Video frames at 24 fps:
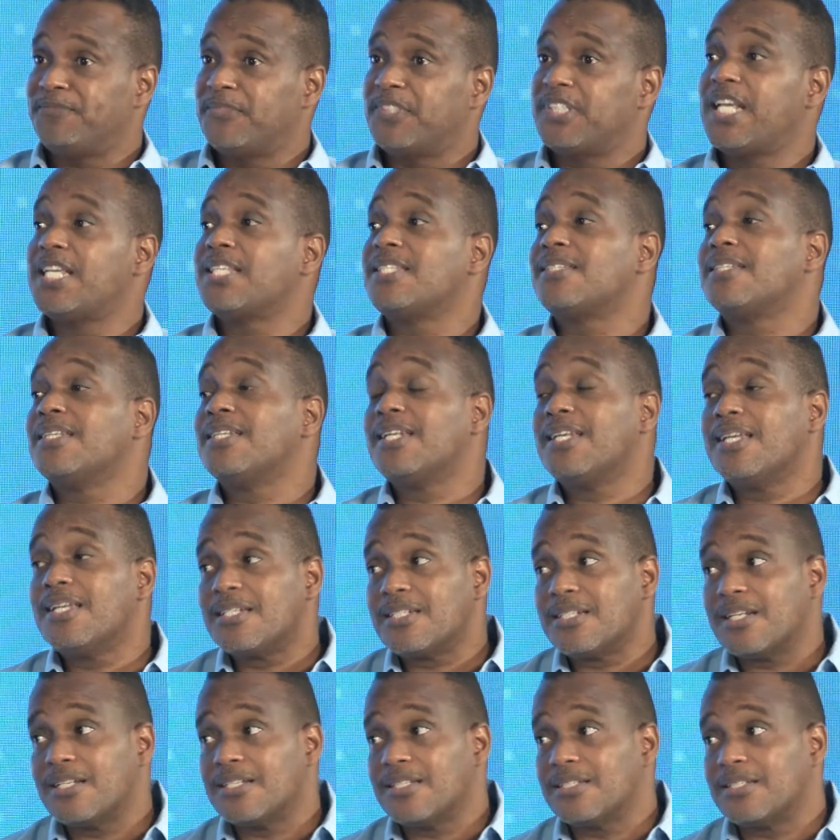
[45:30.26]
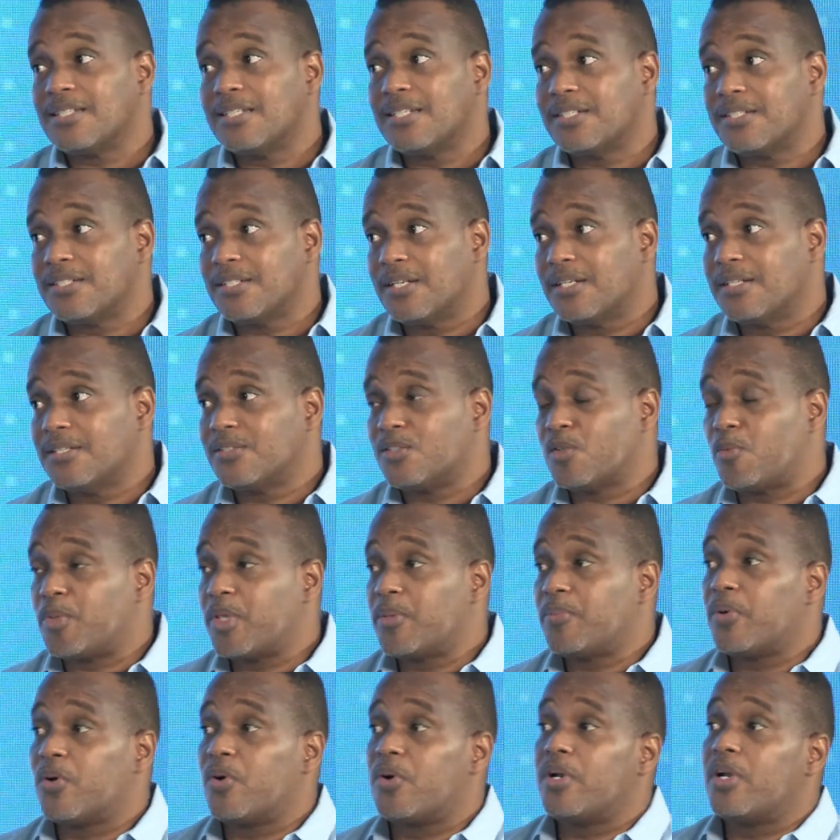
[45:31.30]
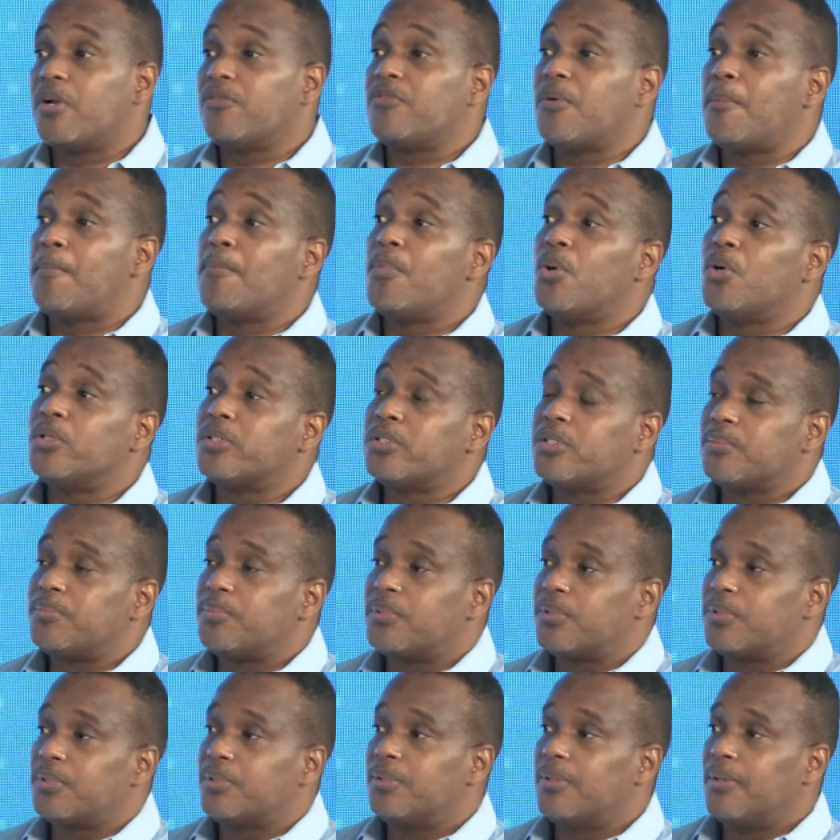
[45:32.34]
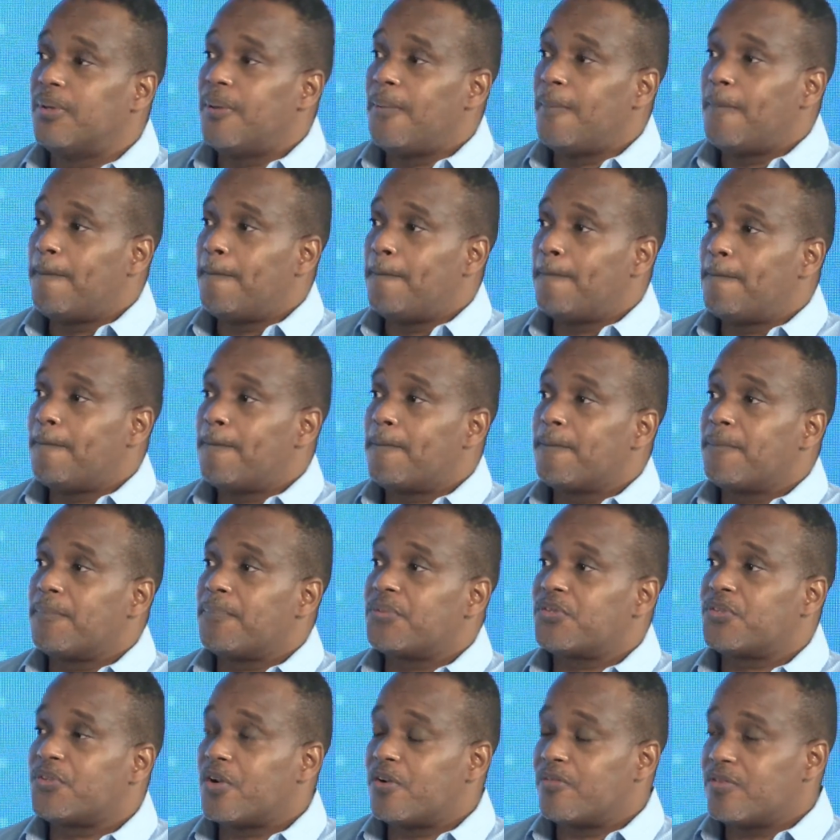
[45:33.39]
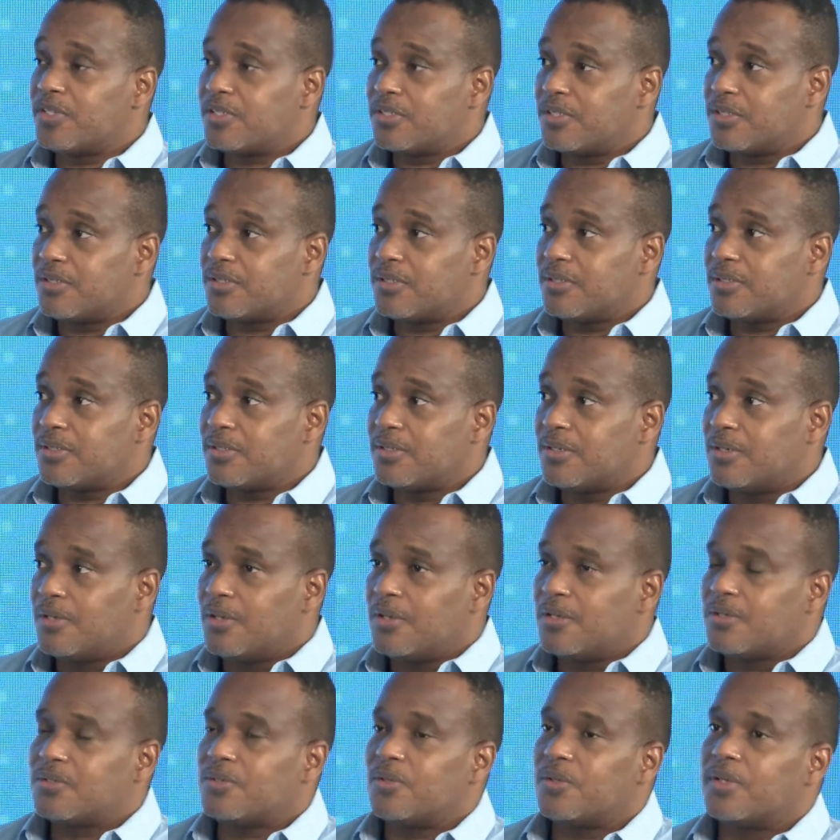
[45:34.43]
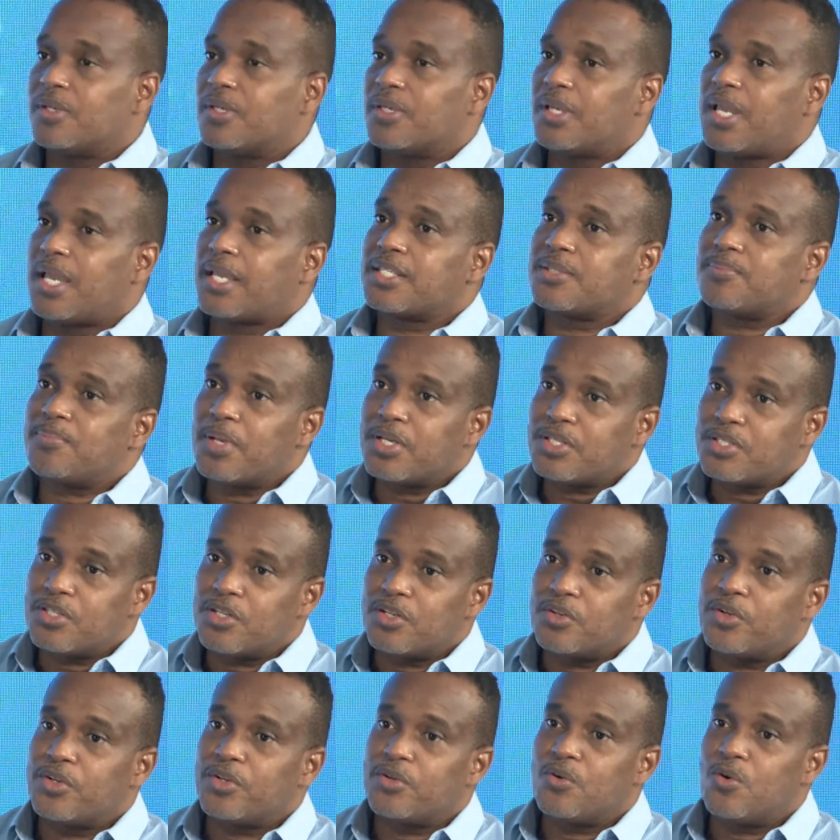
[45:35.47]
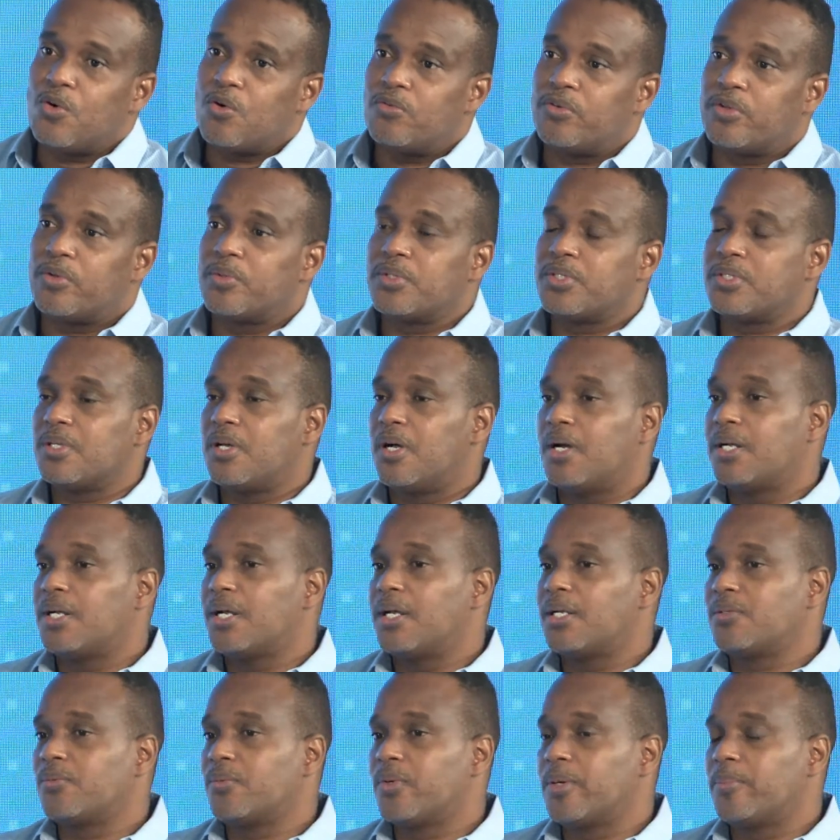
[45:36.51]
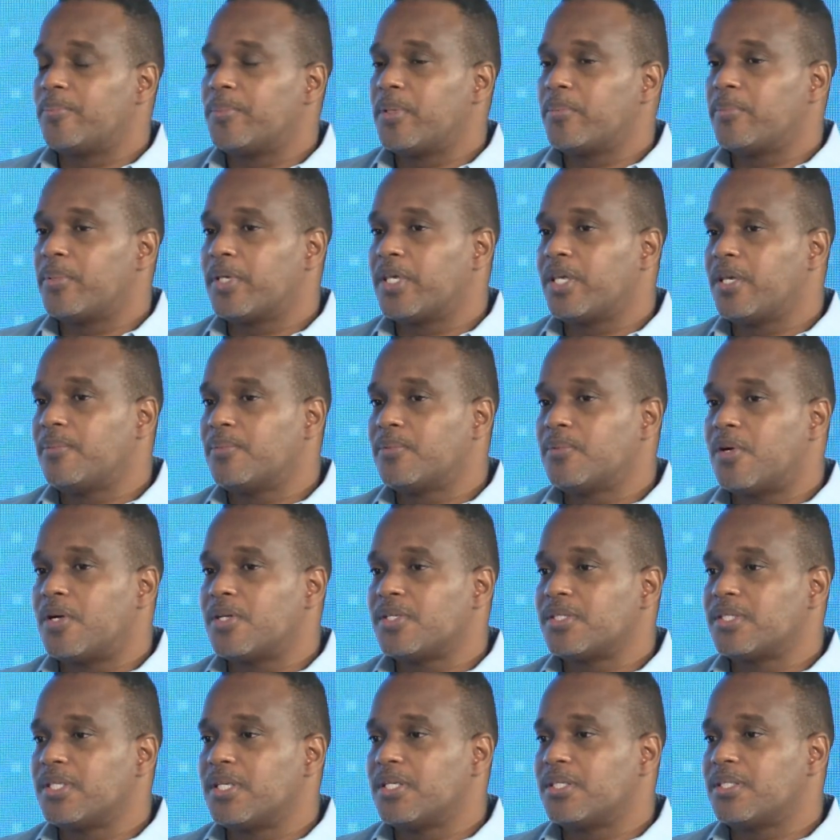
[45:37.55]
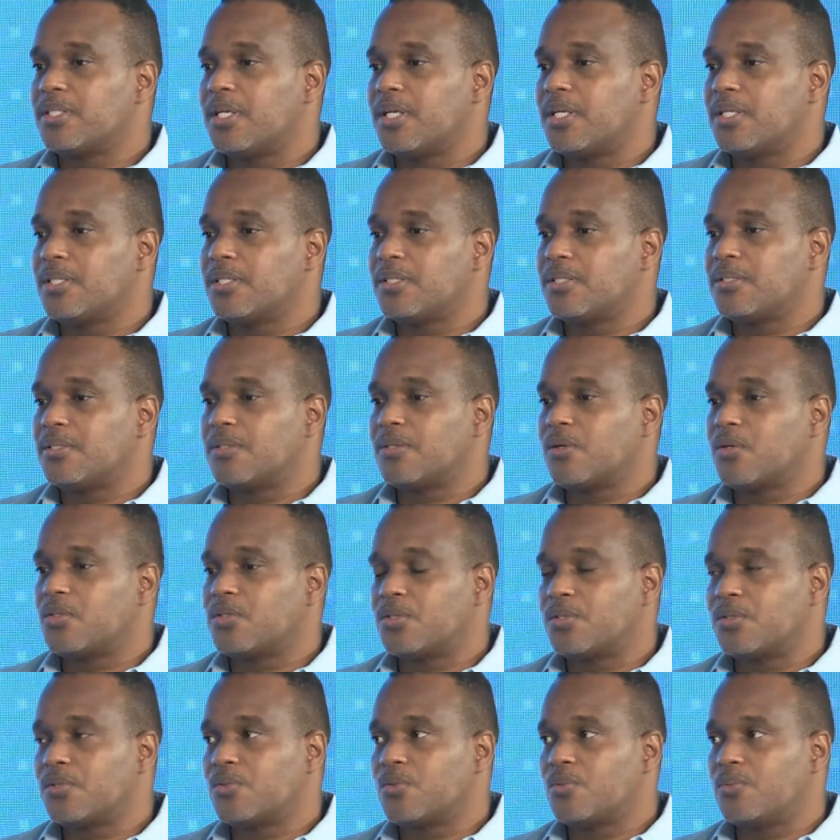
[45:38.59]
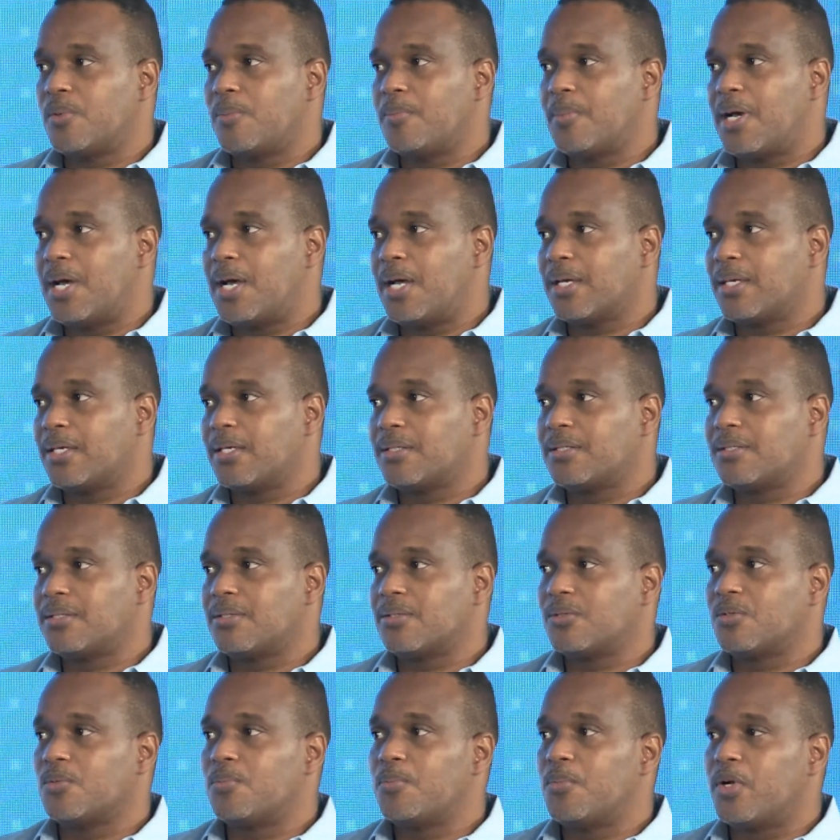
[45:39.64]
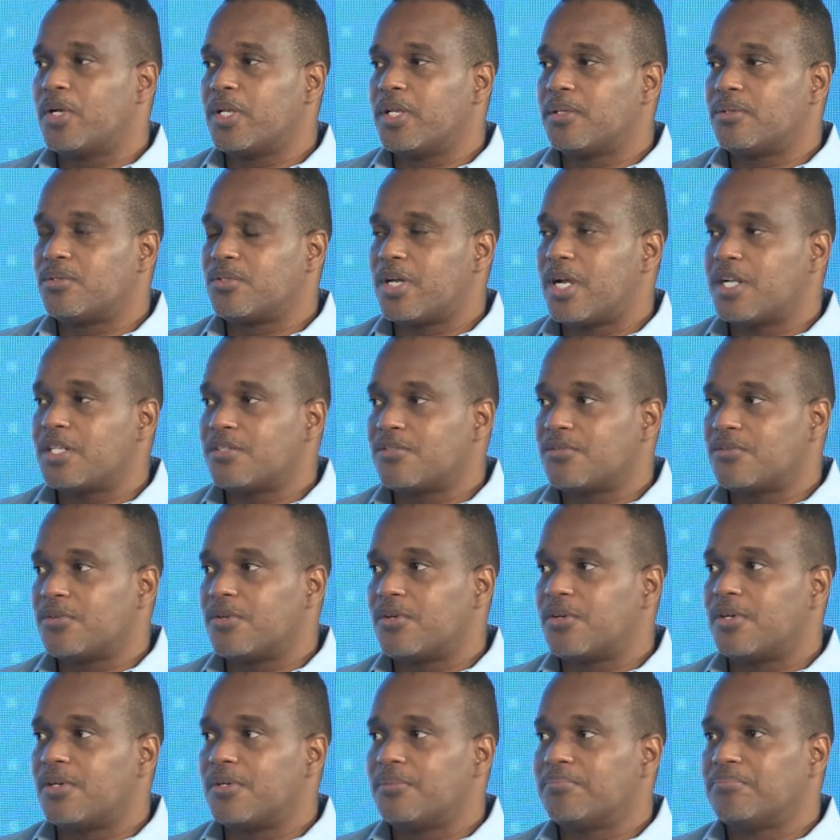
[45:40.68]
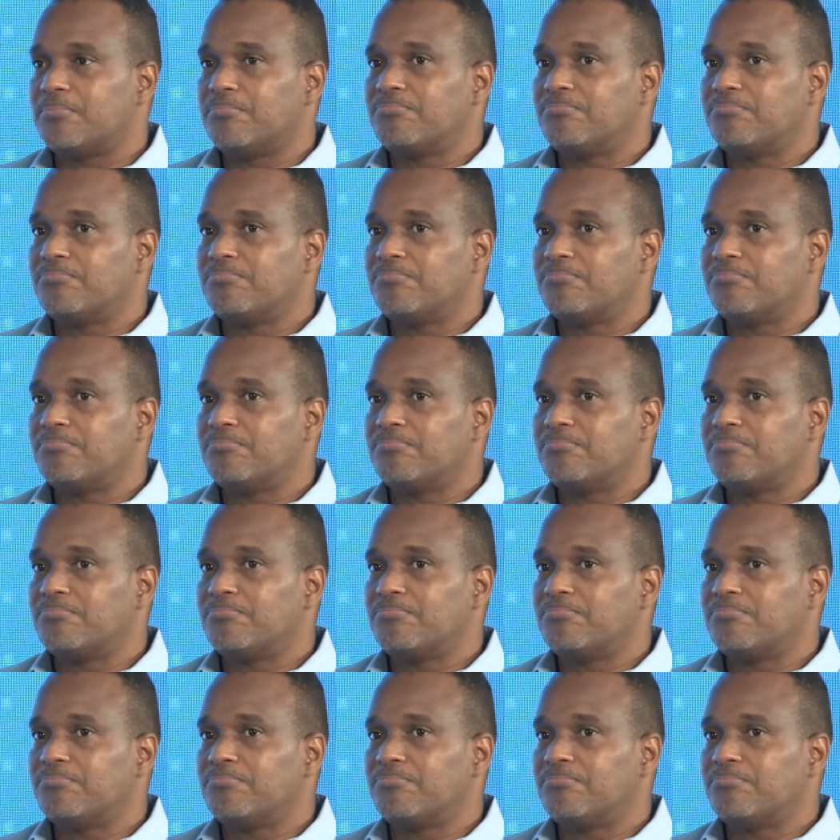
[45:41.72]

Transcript: destination stations, so people go there for multiple services. So especially in COVID, we saw that, where people came to our stations to go to the supermarket, to do money transfer,